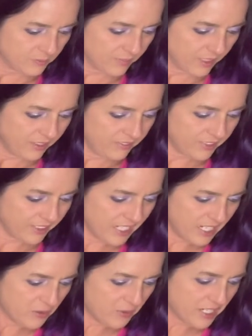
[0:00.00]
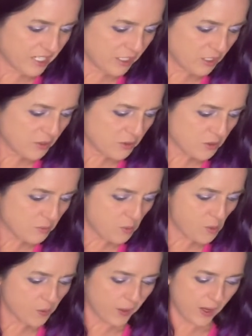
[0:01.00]
I feel like we could use
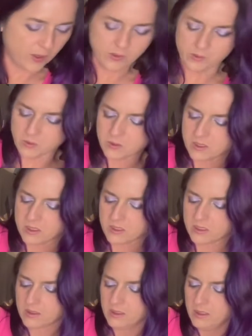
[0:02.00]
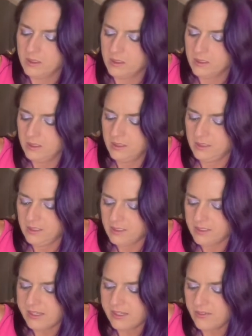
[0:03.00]
more oats.
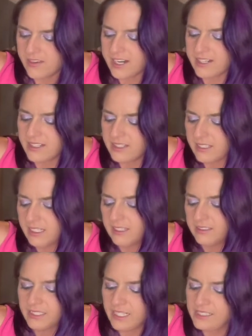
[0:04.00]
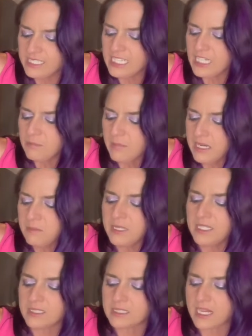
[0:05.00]
This is very thin. I think it might
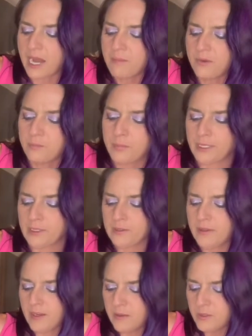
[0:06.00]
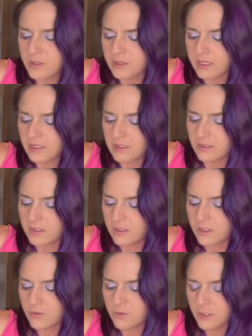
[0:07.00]
be the type of butter that I'm using. This is
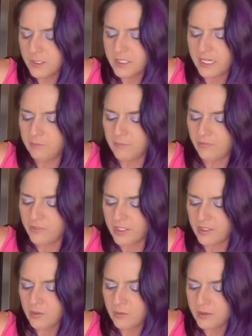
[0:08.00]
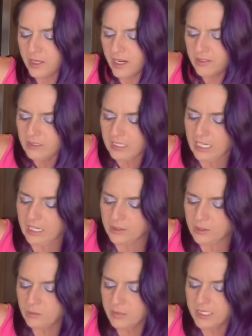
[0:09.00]
the first time I've done it with the
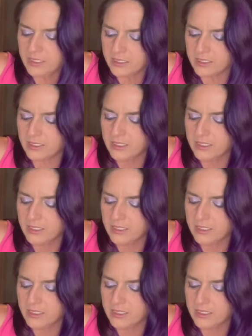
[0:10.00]
avocado butter.